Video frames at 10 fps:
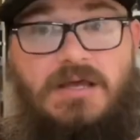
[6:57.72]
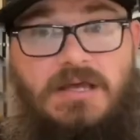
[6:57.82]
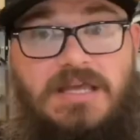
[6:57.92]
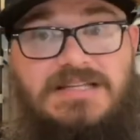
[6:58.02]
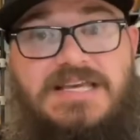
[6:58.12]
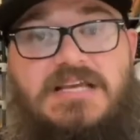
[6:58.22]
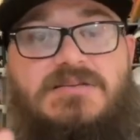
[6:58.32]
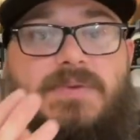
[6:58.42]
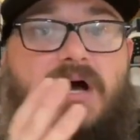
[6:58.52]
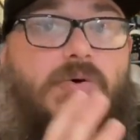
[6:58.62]
it takes
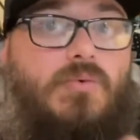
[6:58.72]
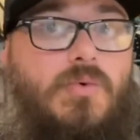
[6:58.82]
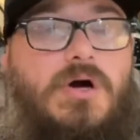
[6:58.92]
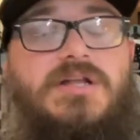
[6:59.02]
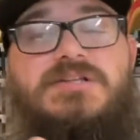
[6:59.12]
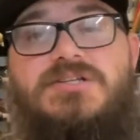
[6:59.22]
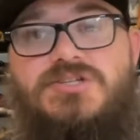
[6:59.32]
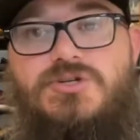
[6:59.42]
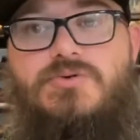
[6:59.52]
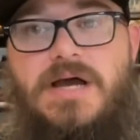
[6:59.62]
about 1 to
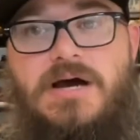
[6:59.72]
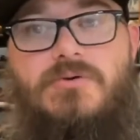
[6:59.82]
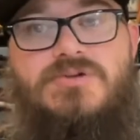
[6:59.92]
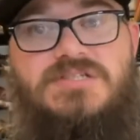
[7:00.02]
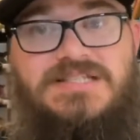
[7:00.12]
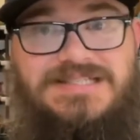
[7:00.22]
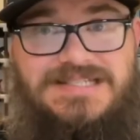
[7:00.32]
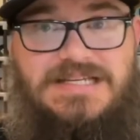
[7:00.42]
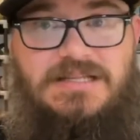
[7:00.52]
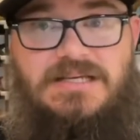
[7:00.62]
2 hours to
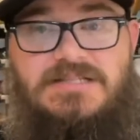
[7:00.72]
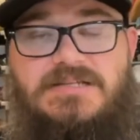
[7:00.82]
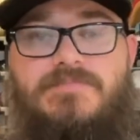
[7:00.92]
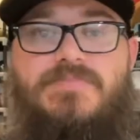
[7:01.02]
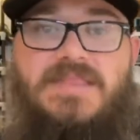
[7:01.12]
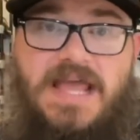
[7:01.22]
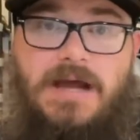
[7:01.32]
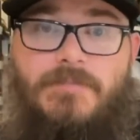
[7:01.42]
delist. Now,